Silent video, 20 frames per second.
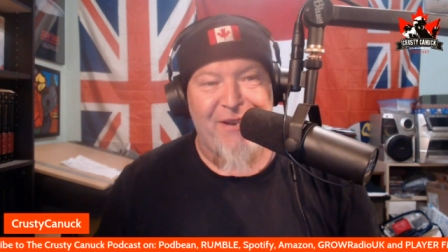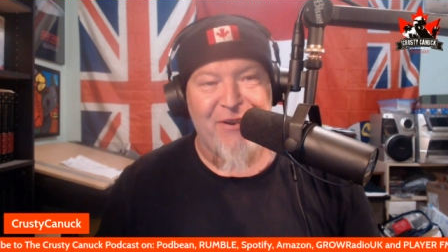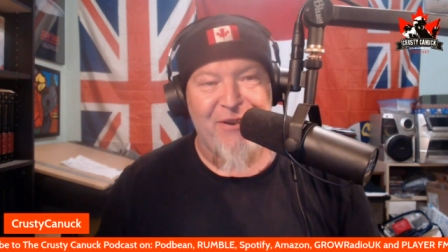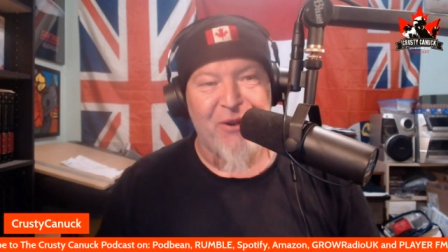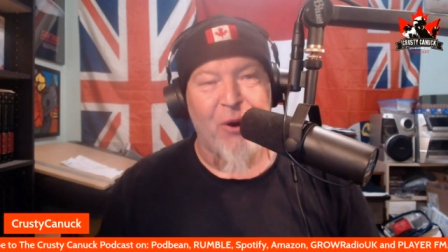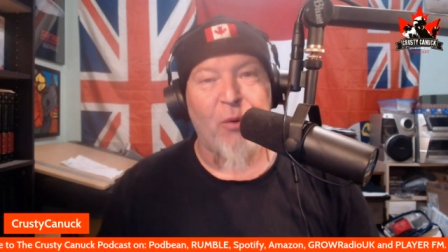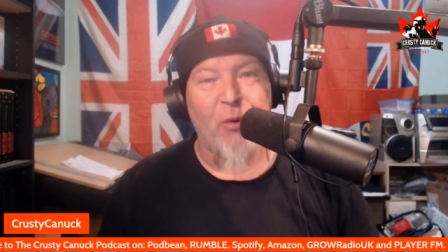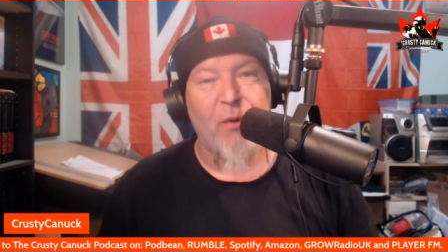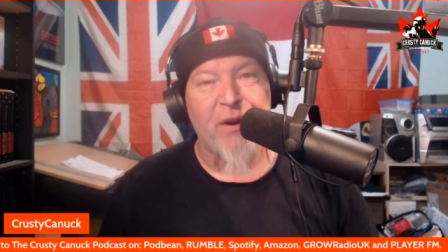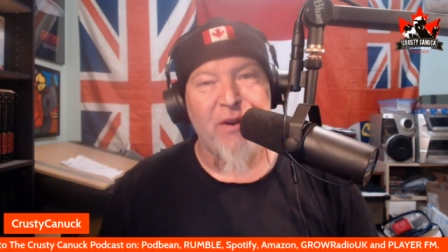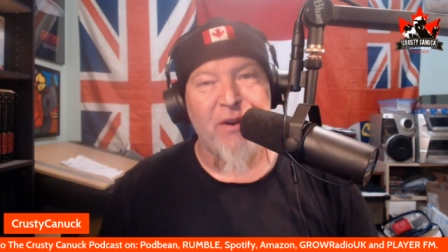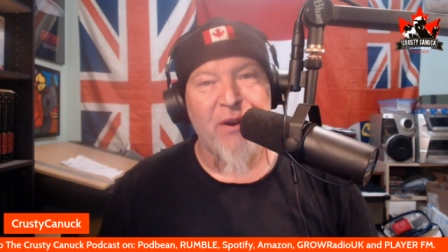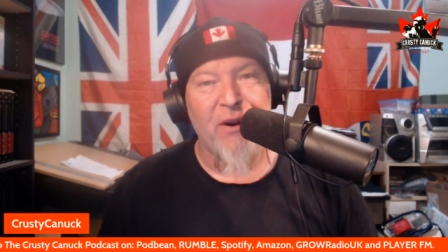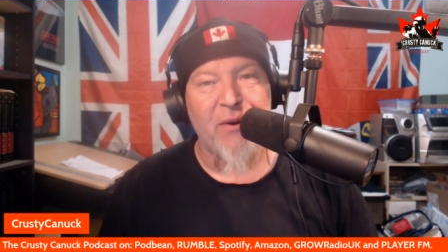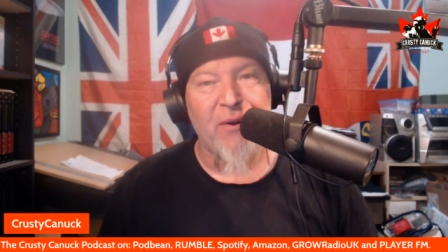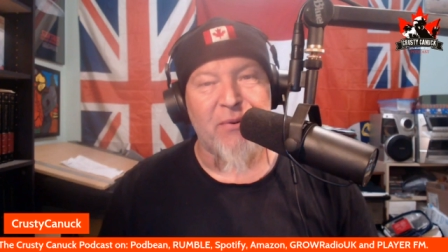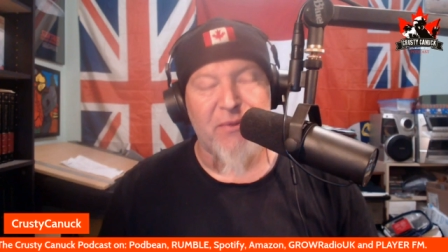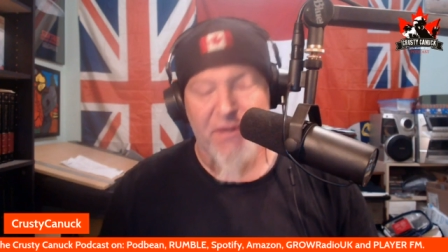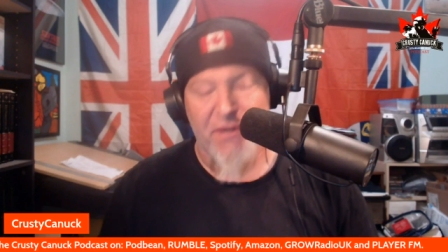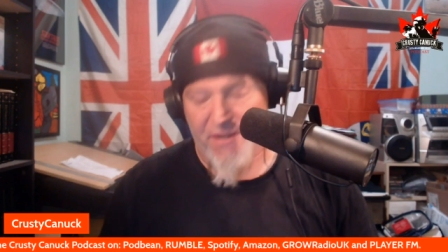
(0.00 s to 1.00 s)
no one
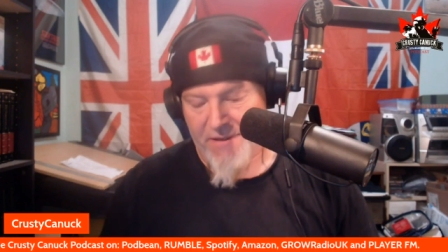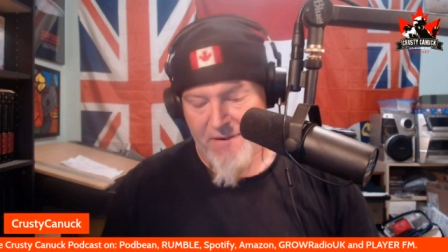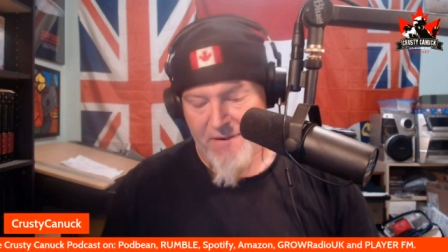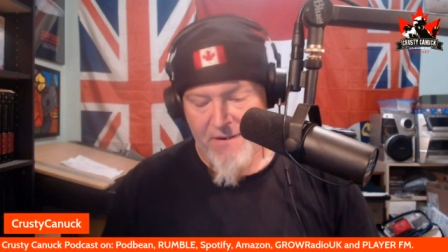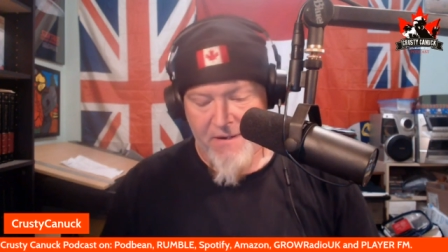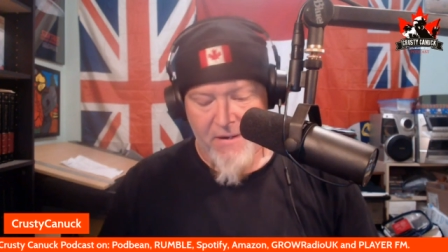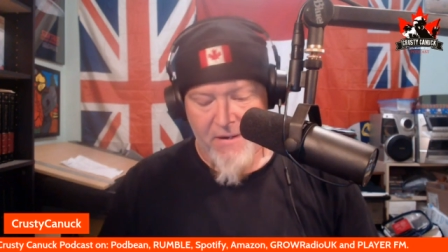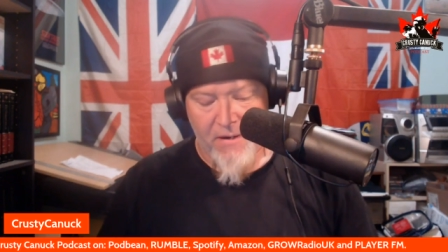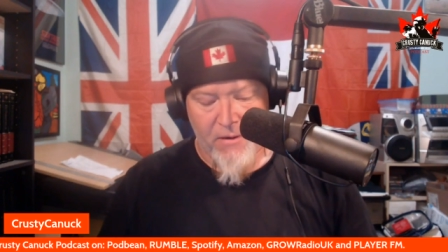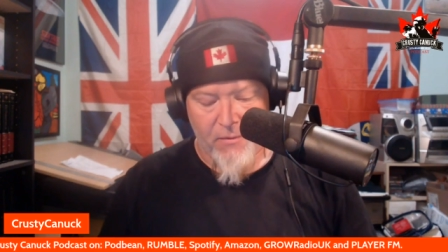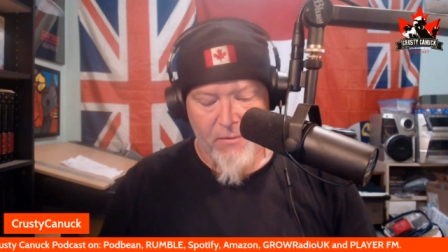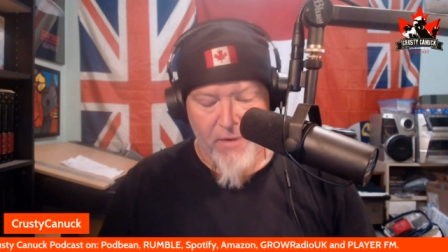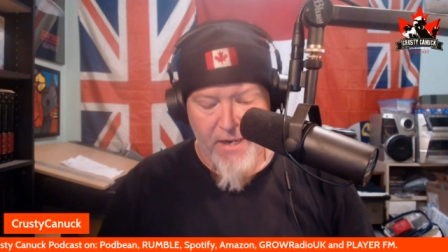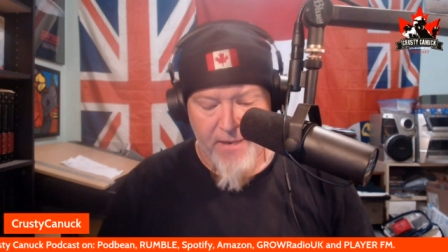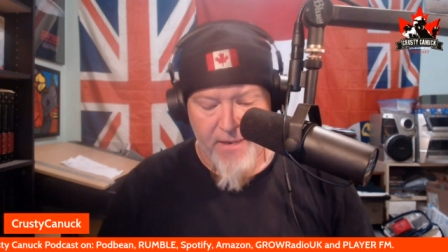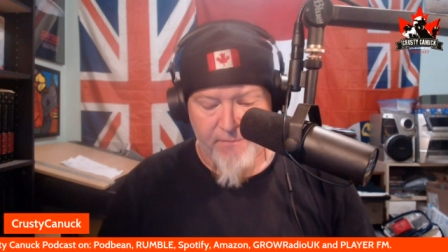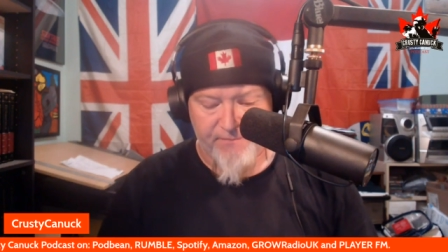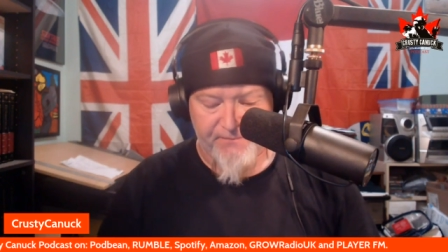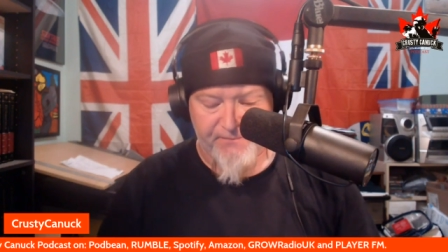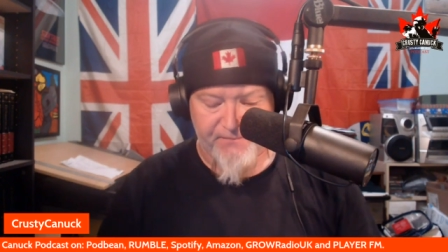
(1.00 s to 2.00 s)
knows,
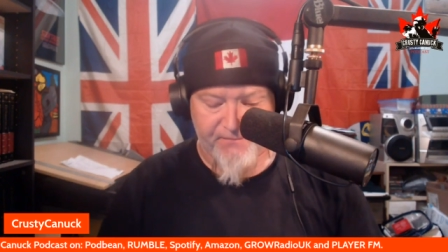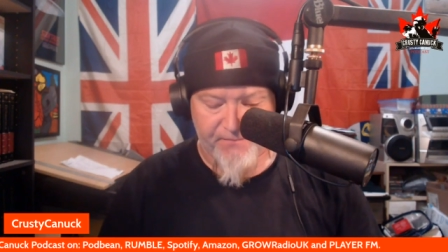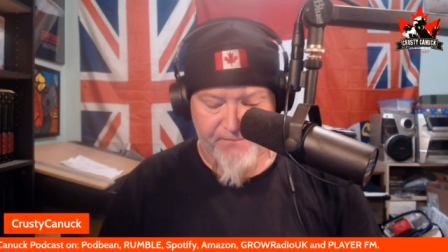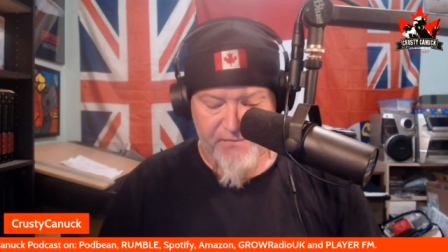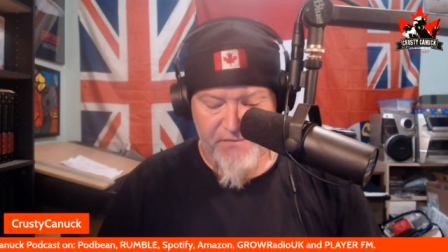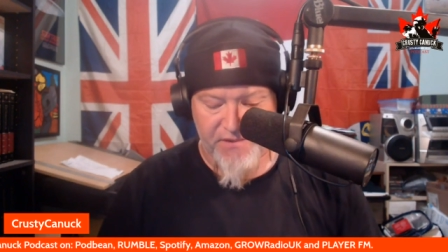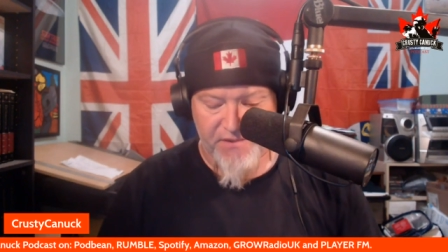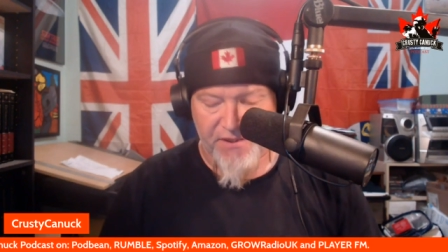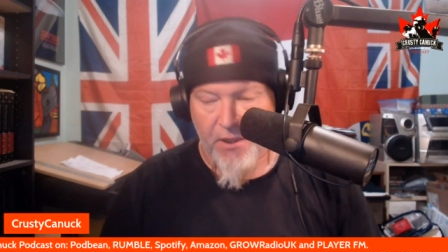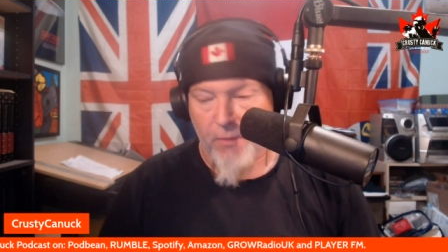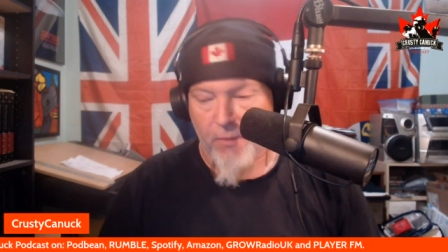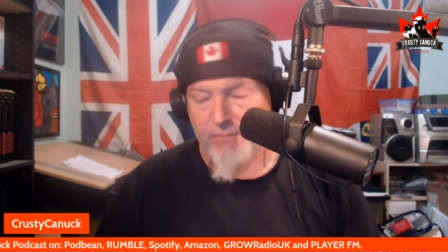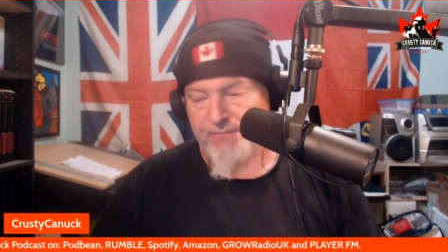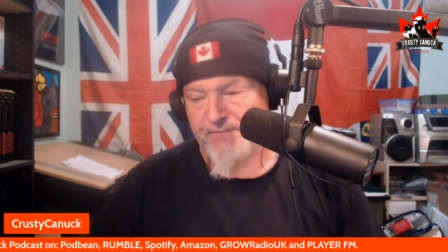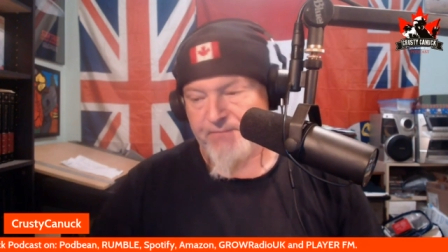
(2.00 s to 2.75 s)
right? So,